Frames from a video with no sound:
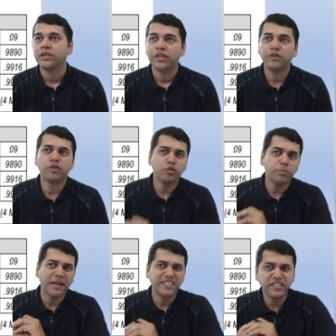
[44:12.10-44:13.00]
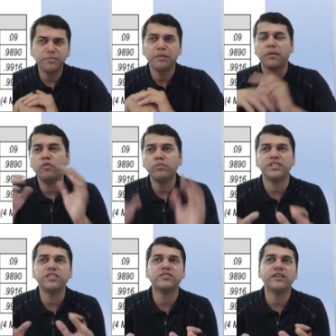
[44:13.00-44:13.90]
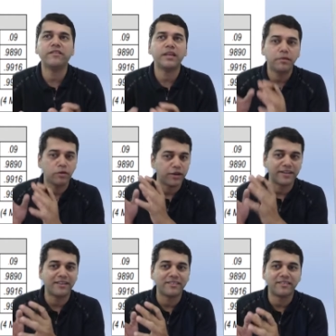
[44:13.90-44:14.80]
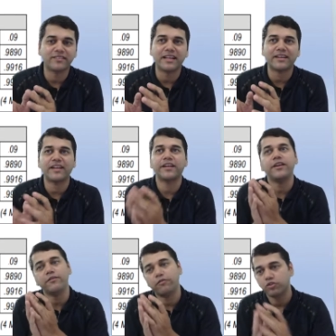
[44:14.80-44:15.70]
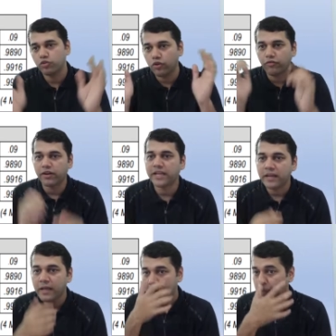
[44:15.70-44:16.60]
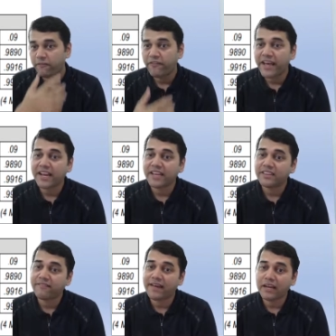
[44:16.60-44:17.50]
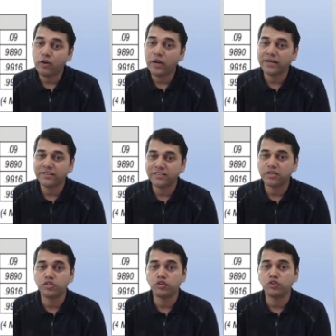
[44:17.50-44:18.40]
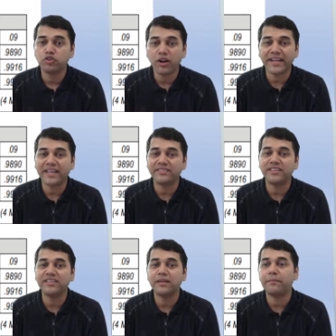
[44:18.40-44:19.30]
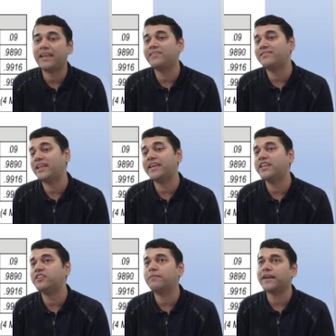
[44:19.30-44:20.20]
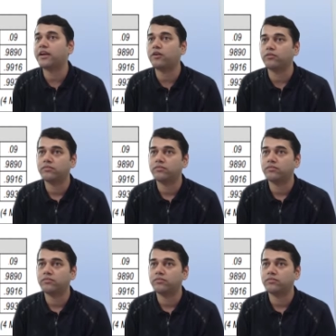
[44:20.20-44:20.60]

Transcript: He want to maximum, how much is available now at 6 lakh 9, he want to go for that, where the value at risk should not exceed the balance lying in his bank account.